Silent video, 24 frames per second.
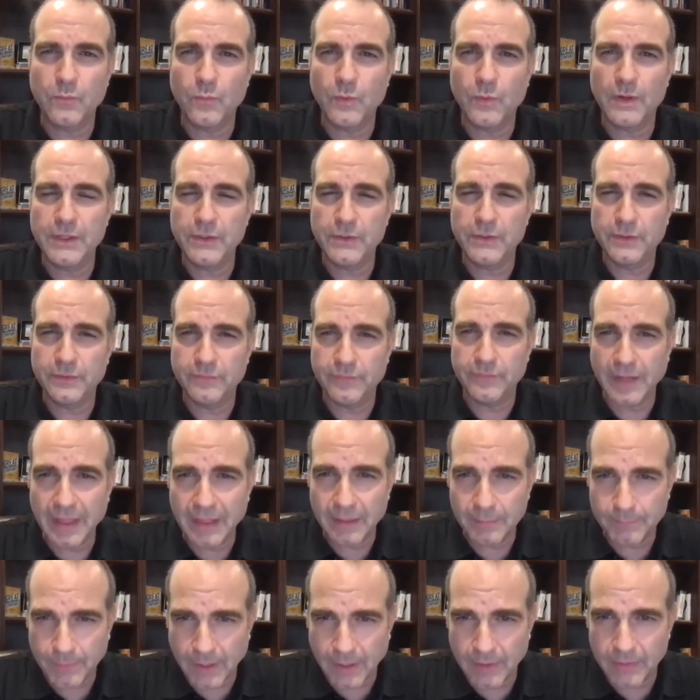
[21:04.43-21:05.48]
when you
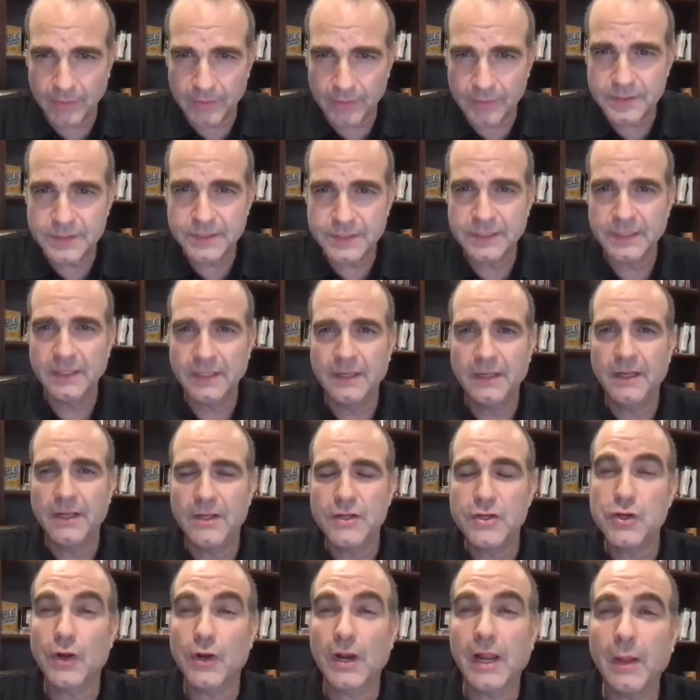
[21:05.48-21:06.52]
develop others,
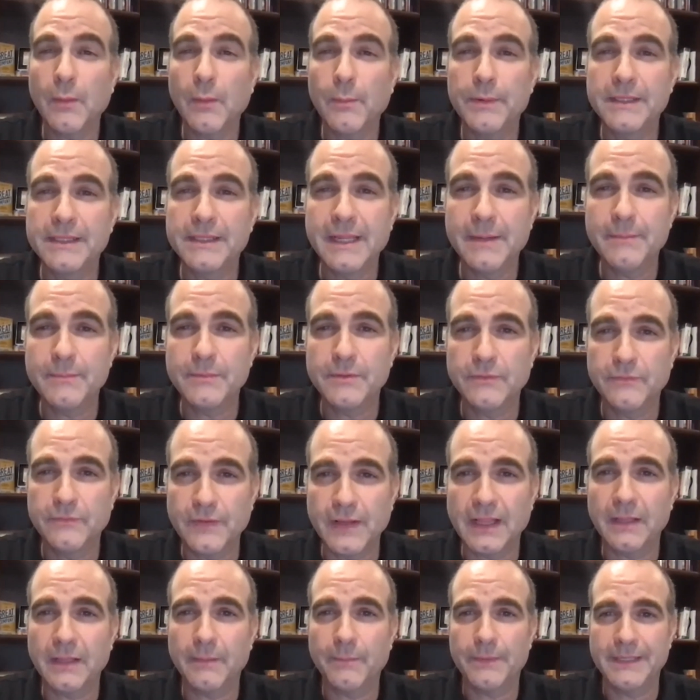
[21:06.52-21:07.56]
you're helping them
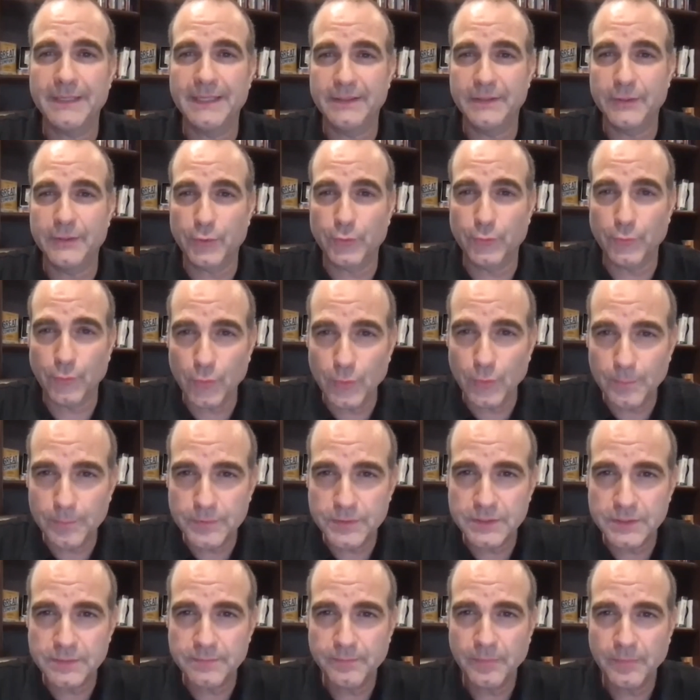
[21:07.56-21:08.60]
develop in their
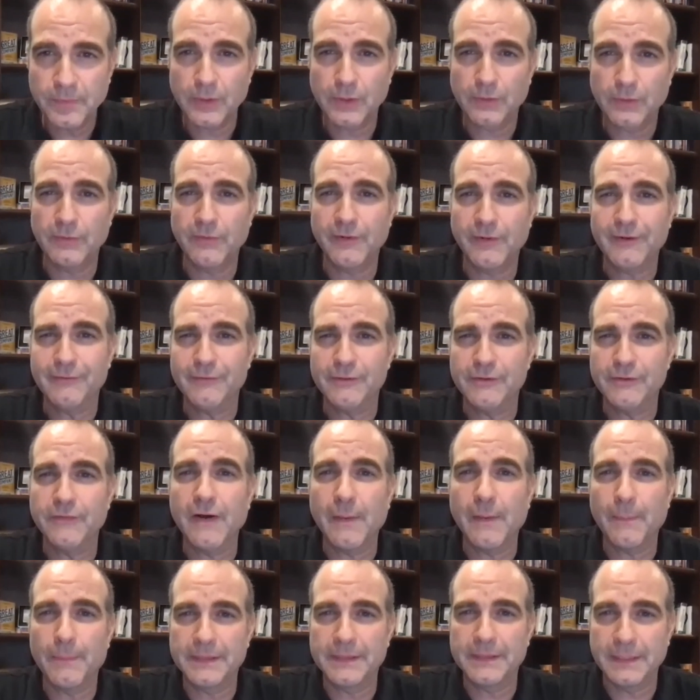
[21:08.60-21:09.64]
groups,
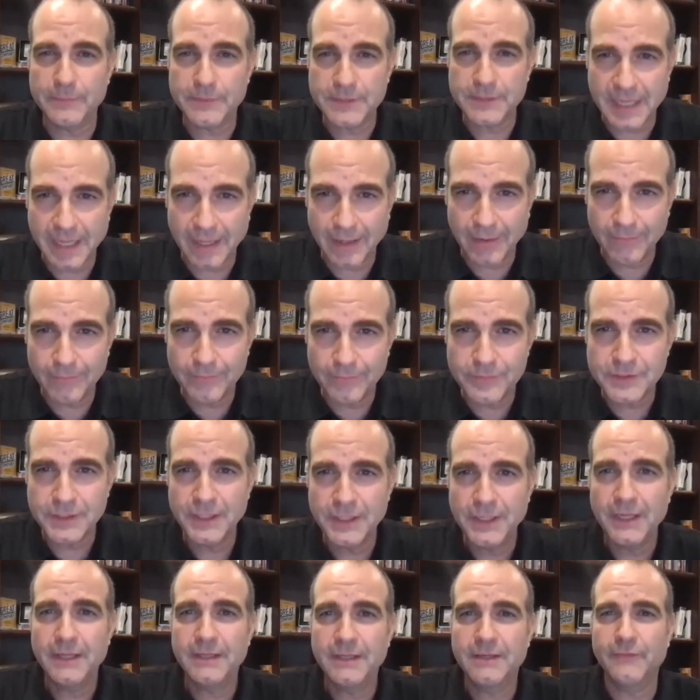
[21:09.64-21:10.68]
developing themselves,
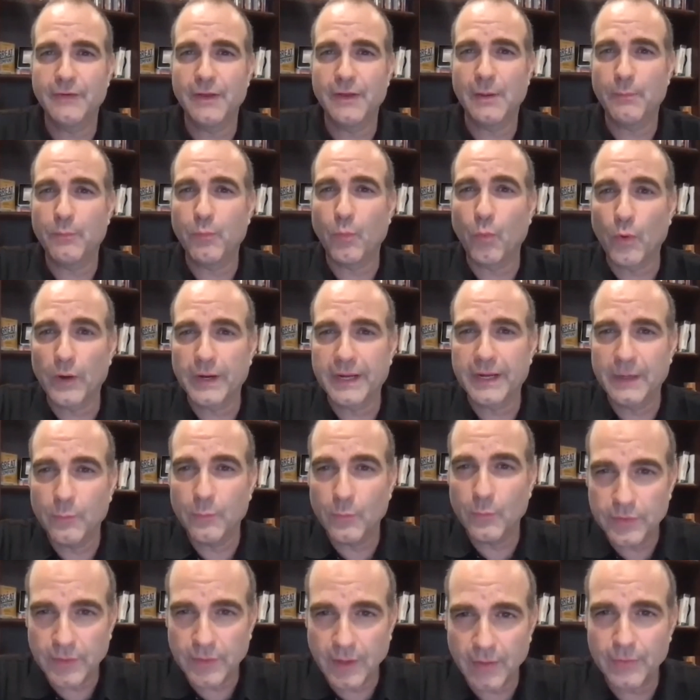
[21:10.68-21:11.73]
develop working
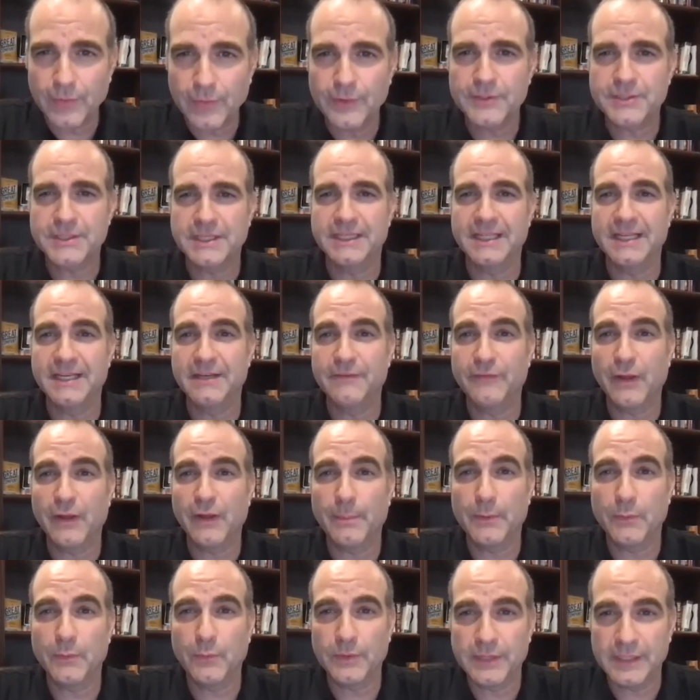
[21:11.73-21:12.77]
with others, and then
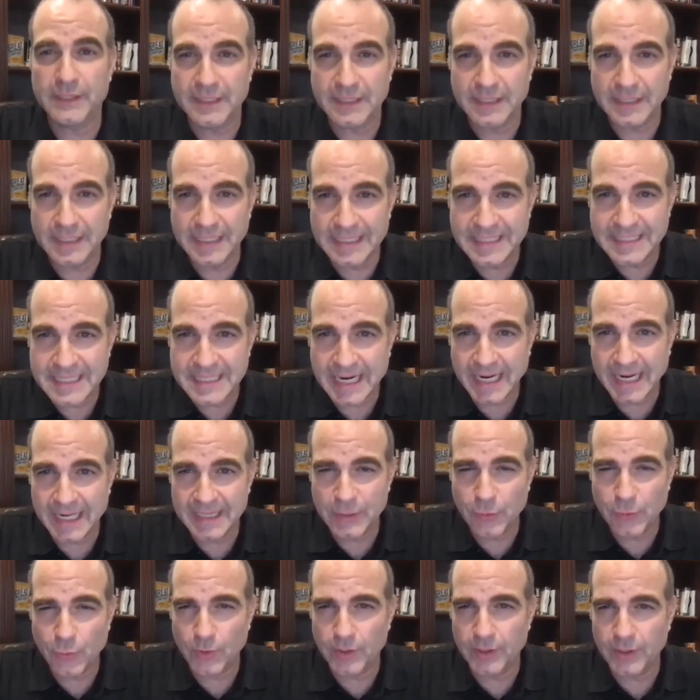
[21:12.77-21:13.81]
developing within inside
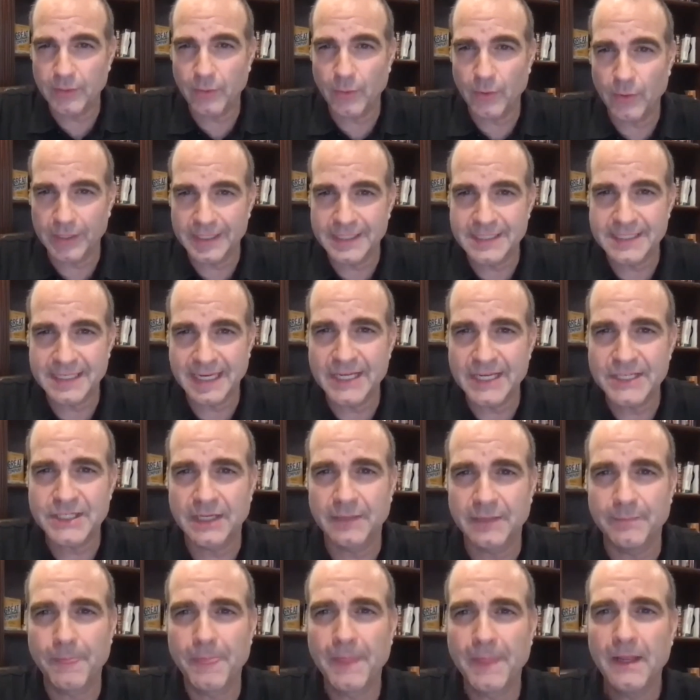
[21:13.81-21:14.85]
the
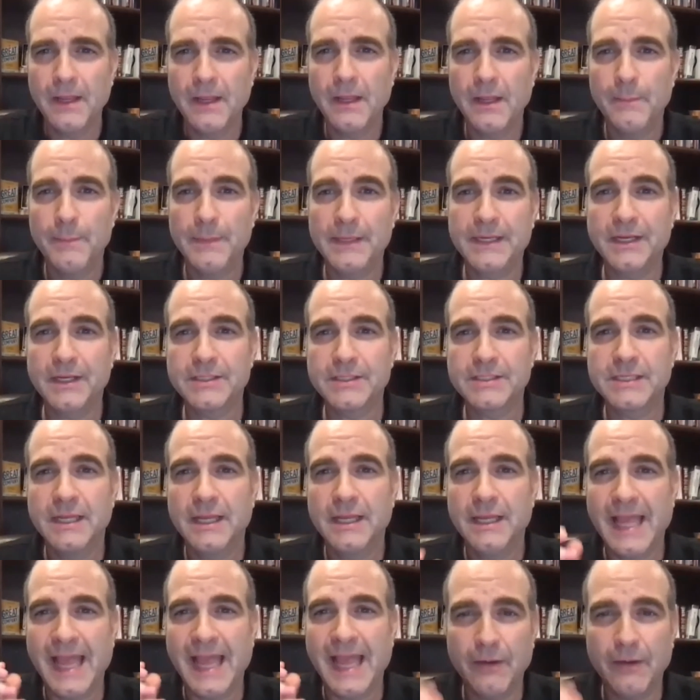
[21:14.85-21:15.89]
organization. Because
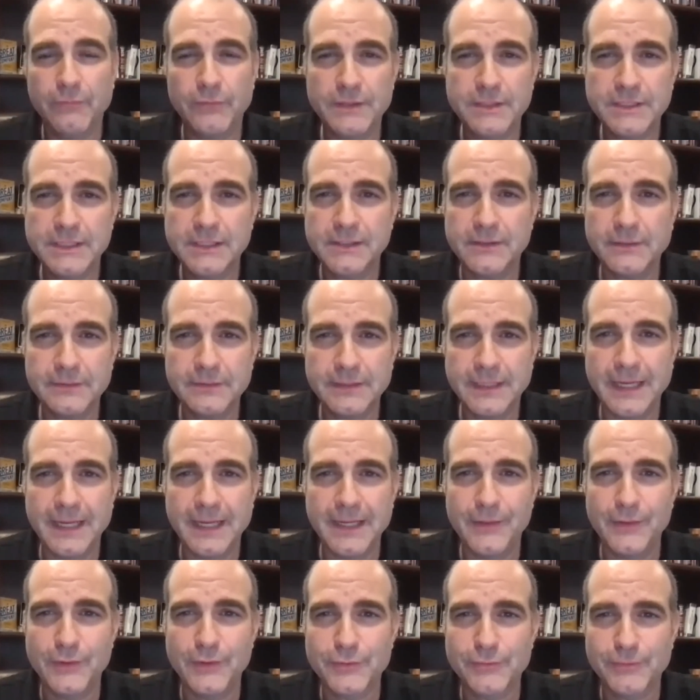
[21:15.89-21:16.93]
every single day,
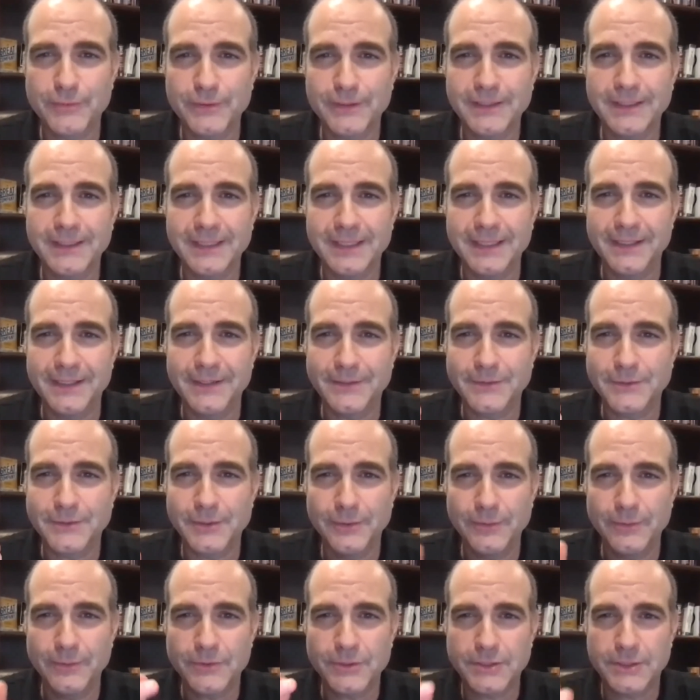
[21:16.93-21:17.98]
there's really
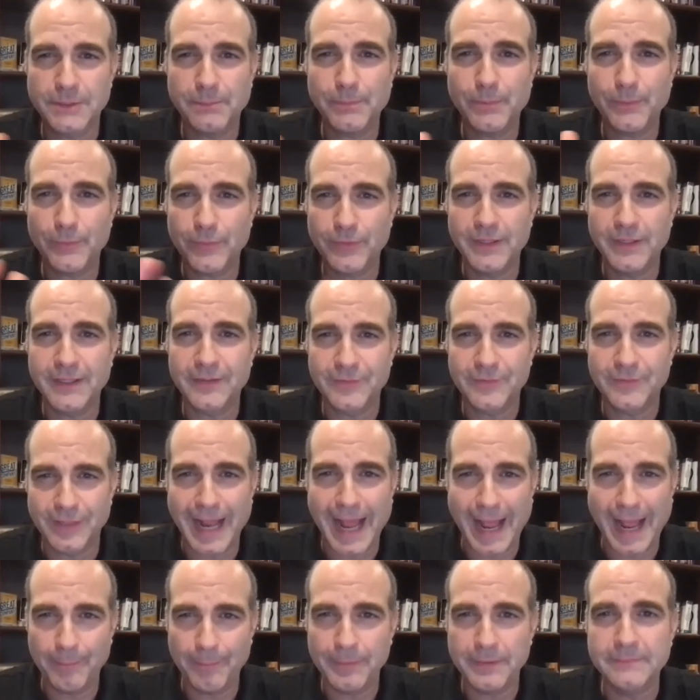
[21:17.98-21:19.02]
two simple things that
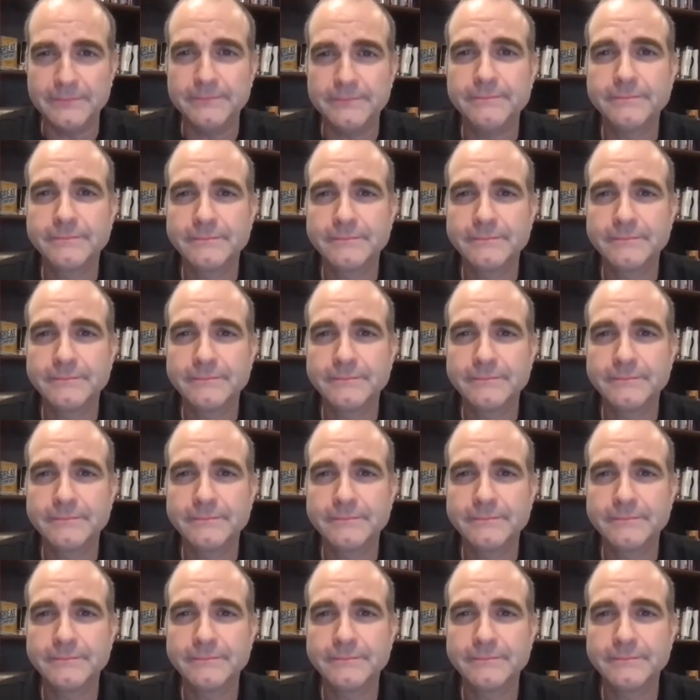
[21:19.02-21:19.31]
happen.